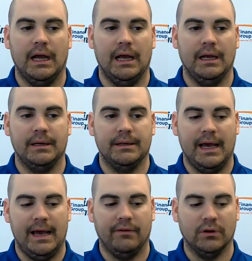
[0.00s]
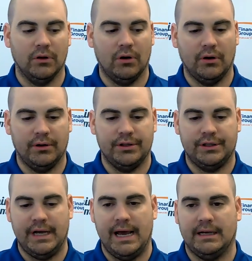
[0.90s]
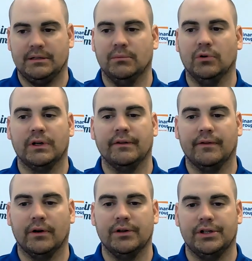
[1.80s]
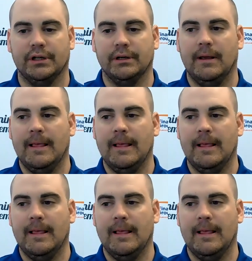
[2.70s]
and have a large taxable conversion.